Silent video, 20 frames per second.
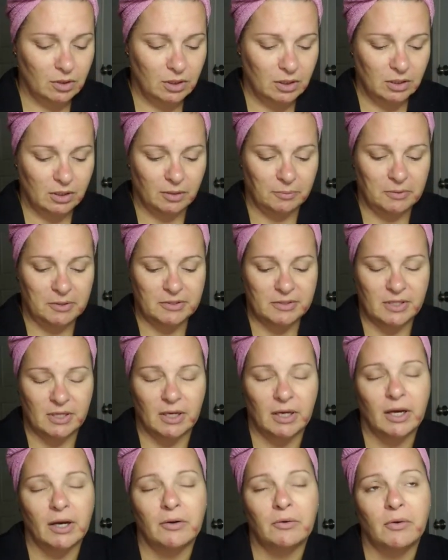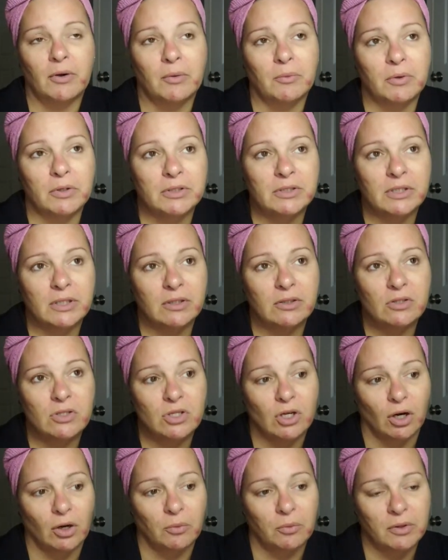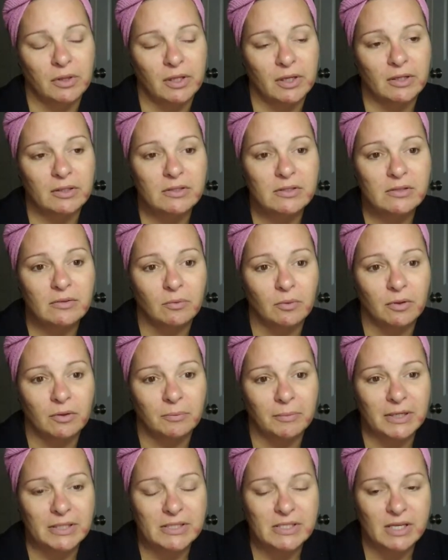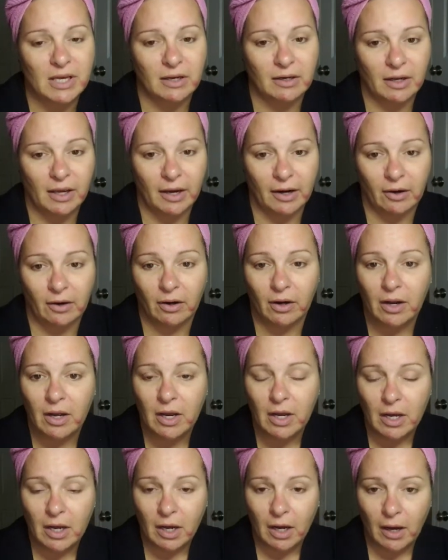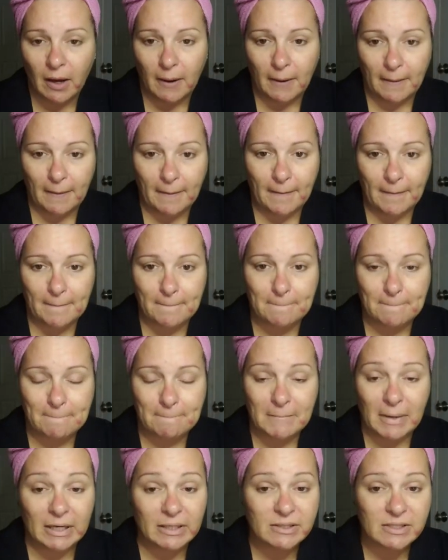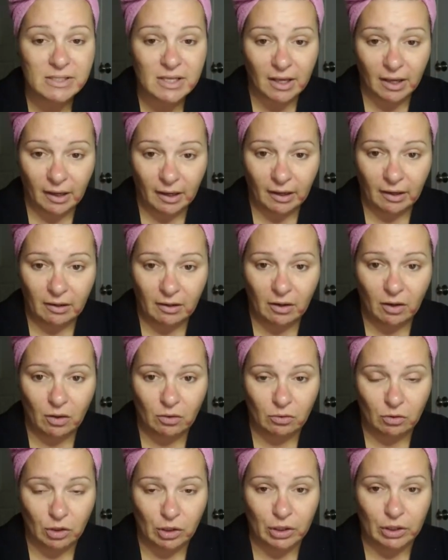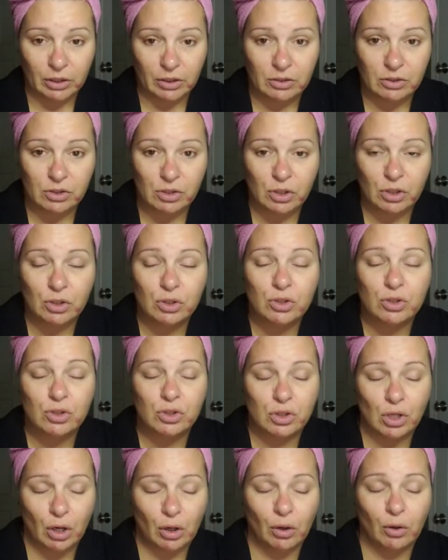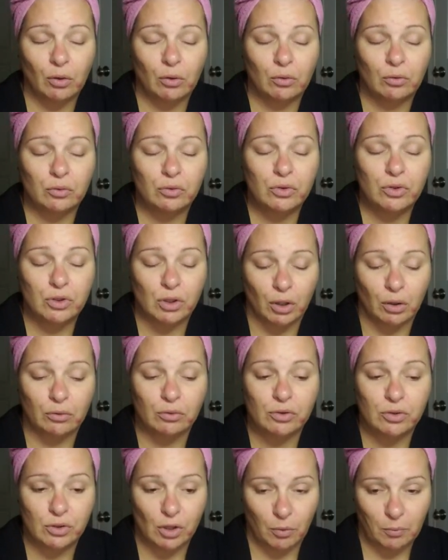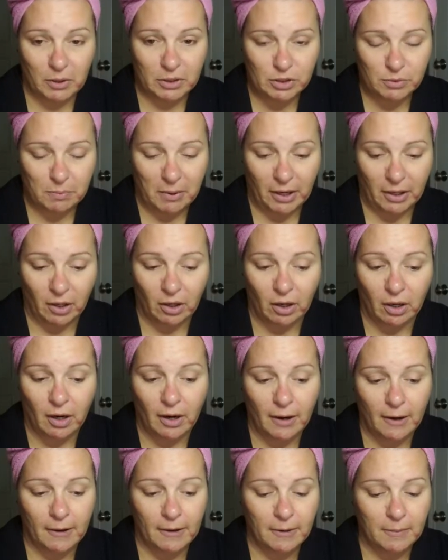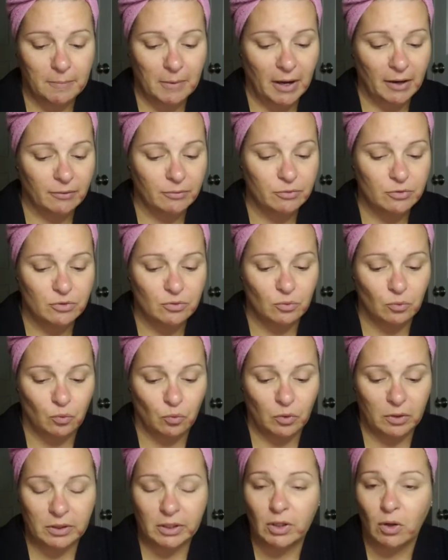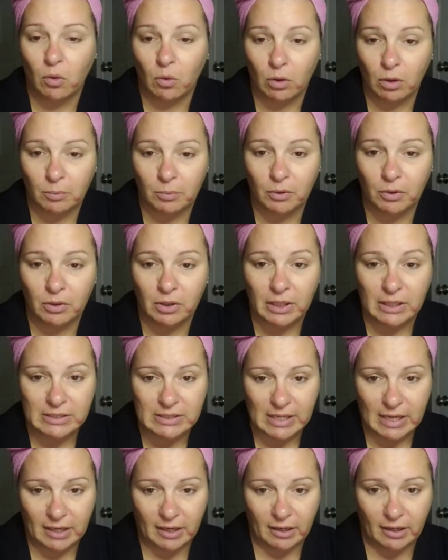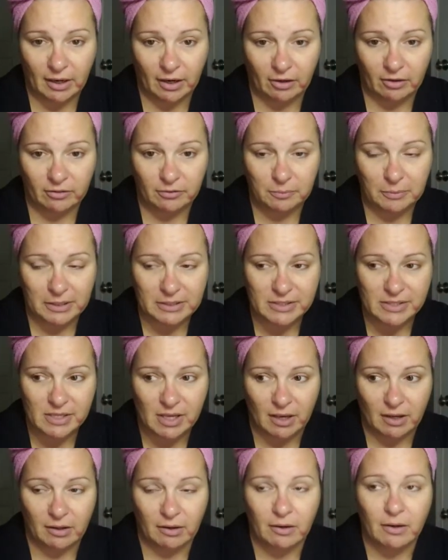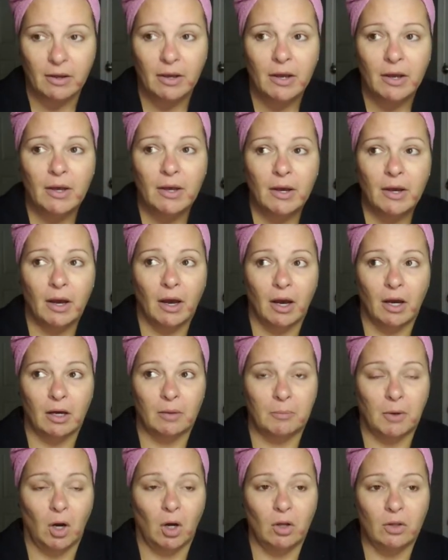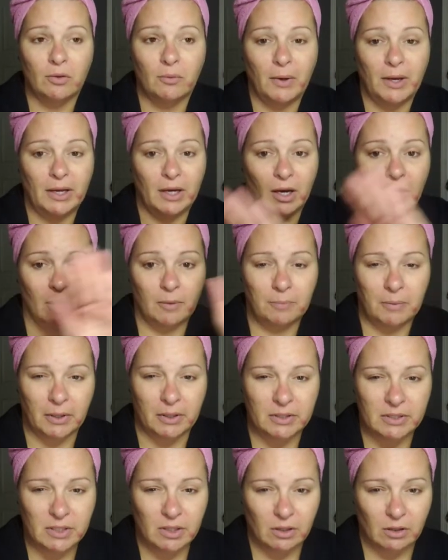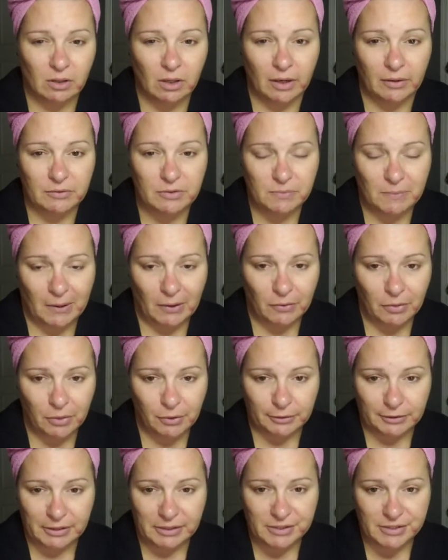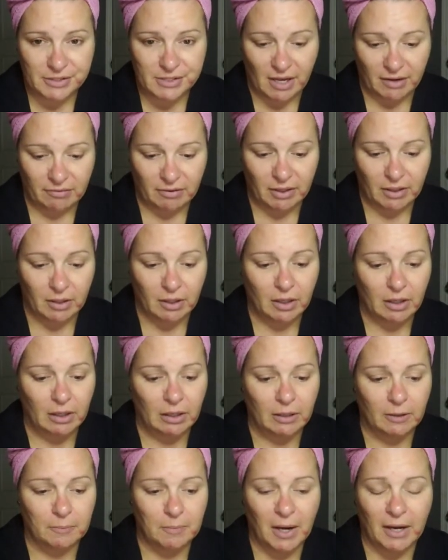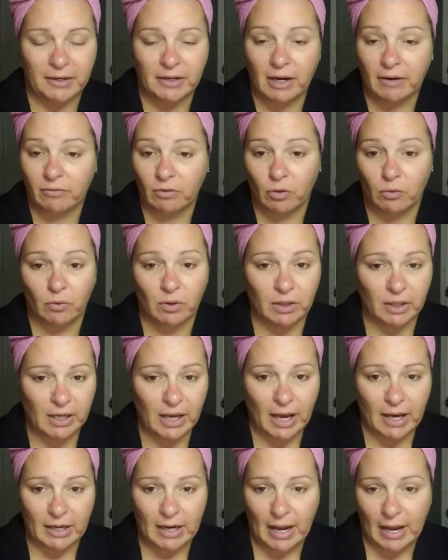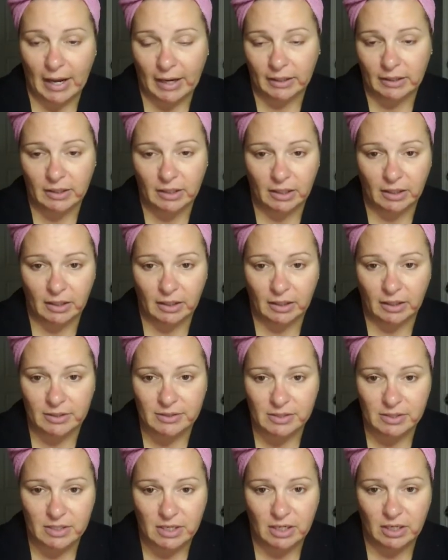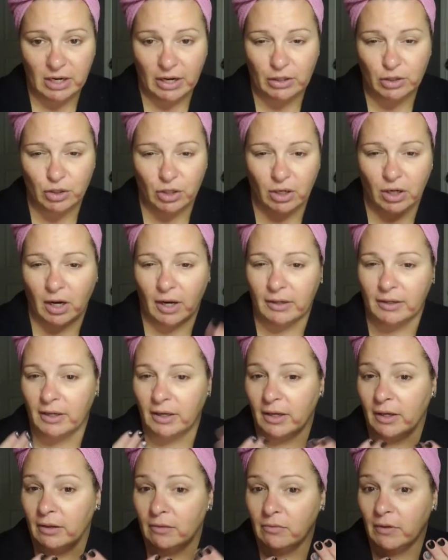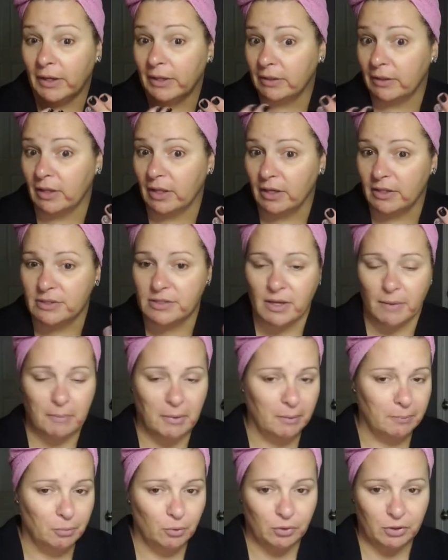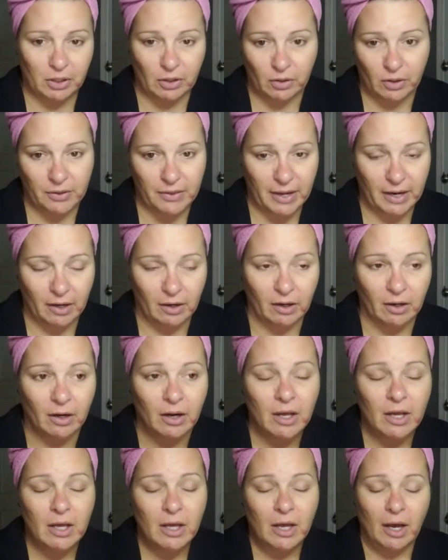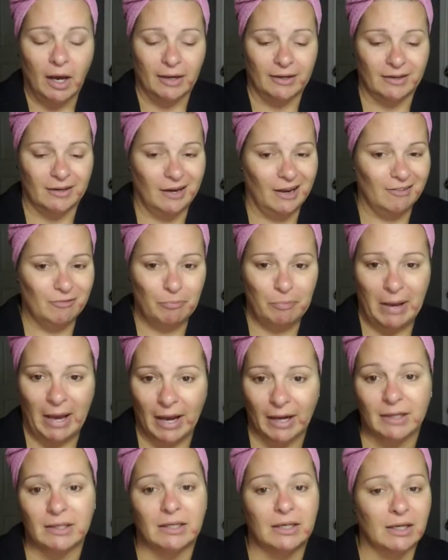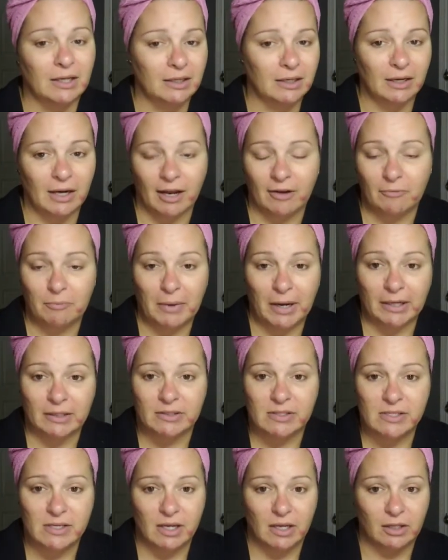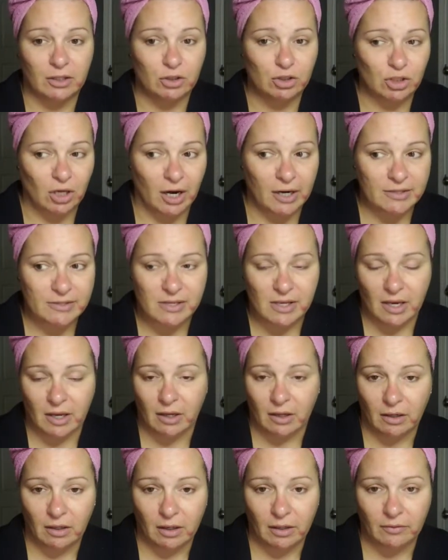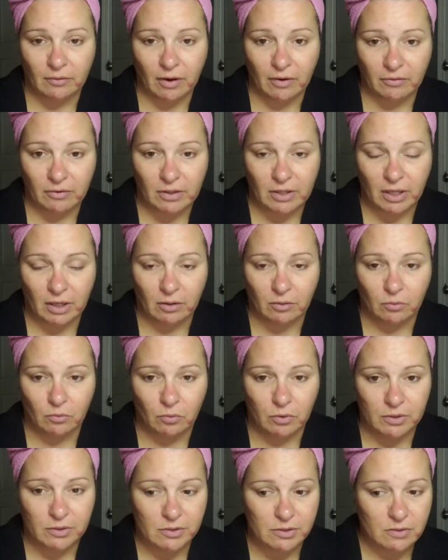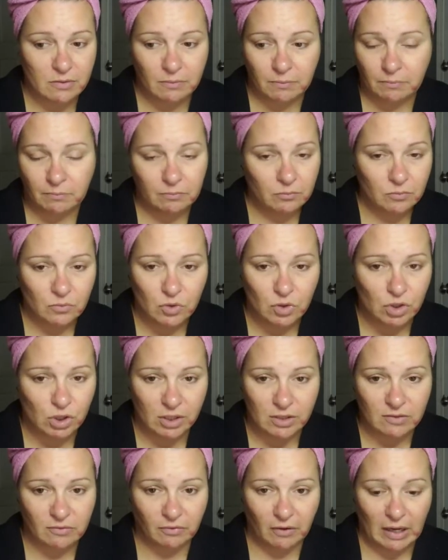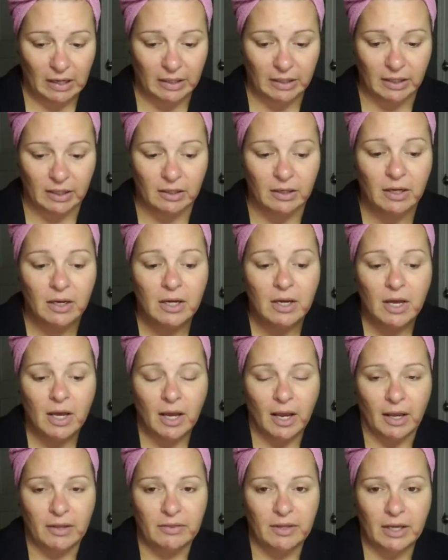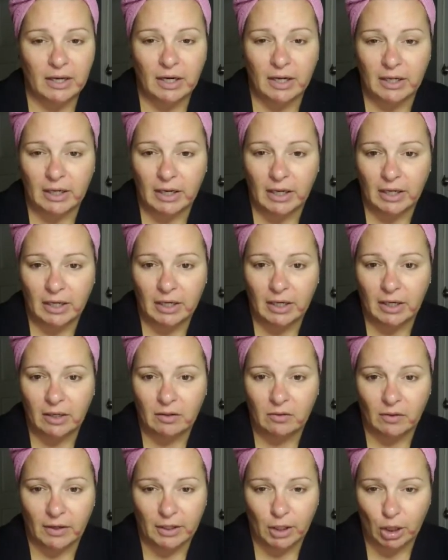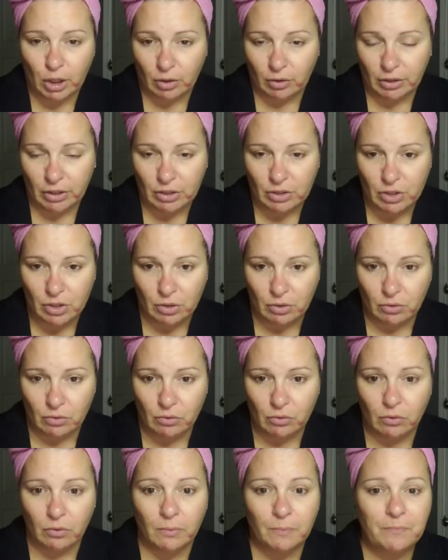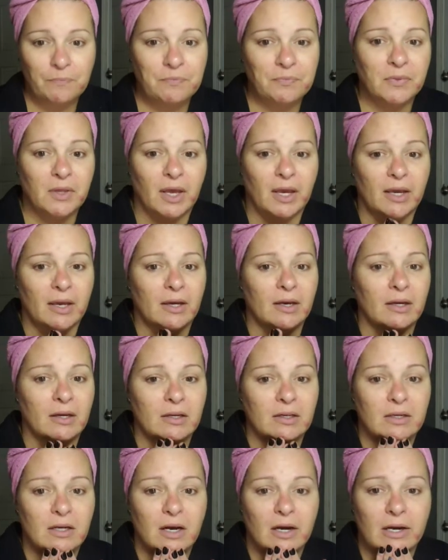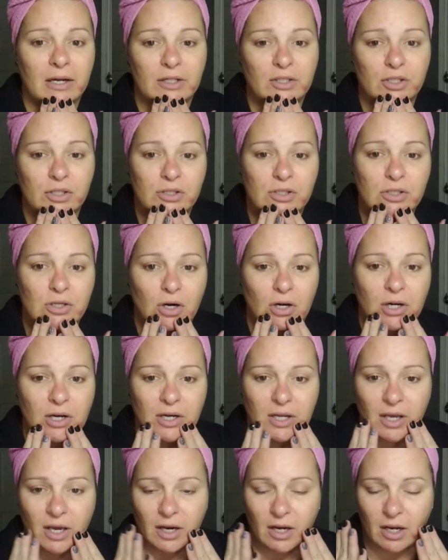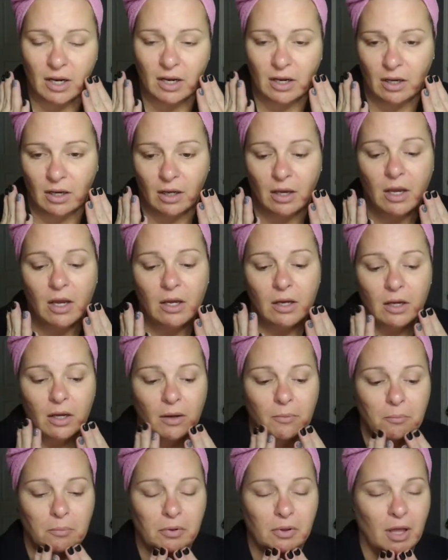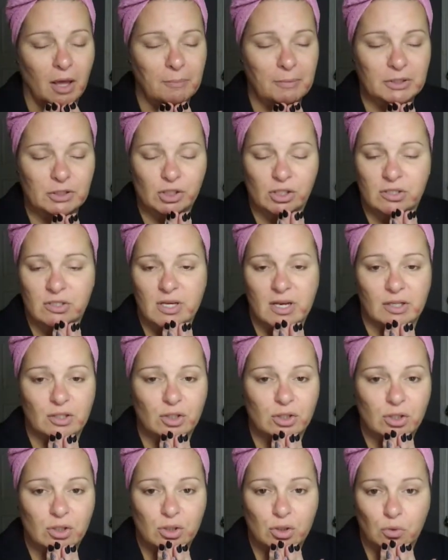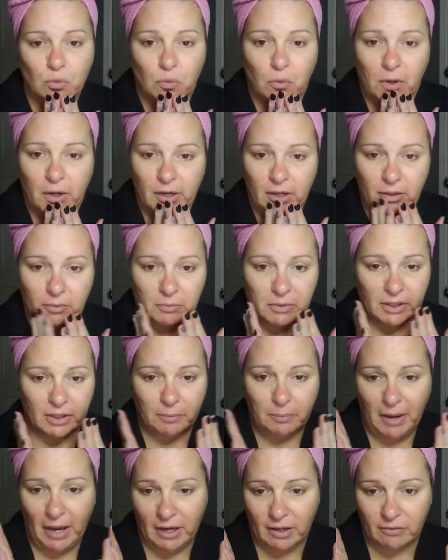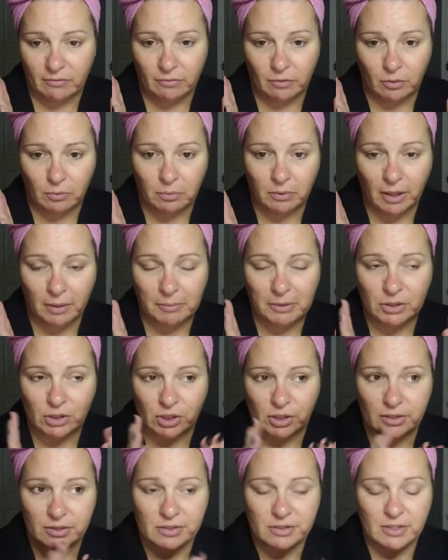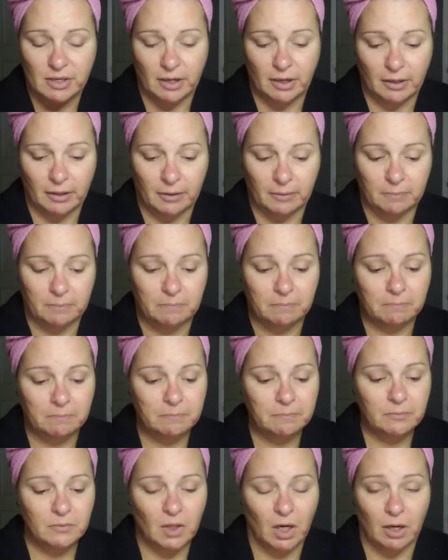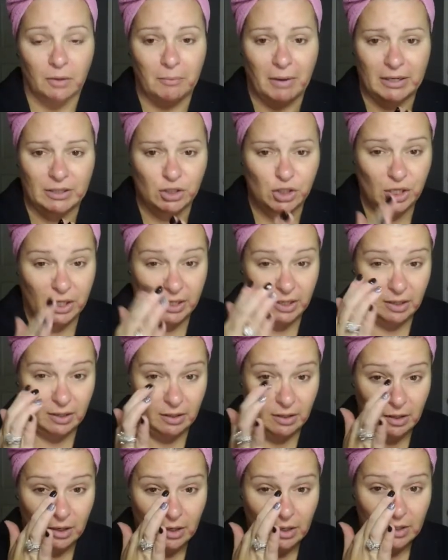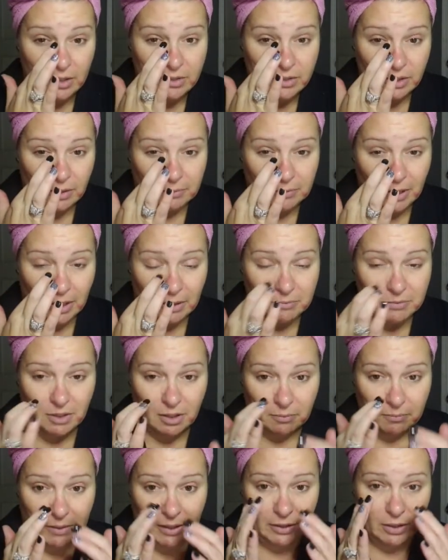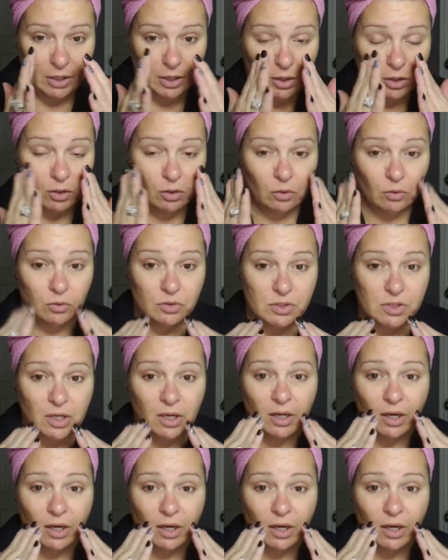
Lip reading: let me see, how do I want to start with this with my skincare? My skin looks so much better. I was really horrible at taking care of my skin all the way up until I was about 37. I never really had acne as a teenager. I'd get like this, a pimple here and there. I didn't have acne, I didn't have bad skin, dry skin. Everything was just fine. And then I hit like 32 and I just started getting blemishes, extremely painful blemishes on my chin, sometimes on my nose,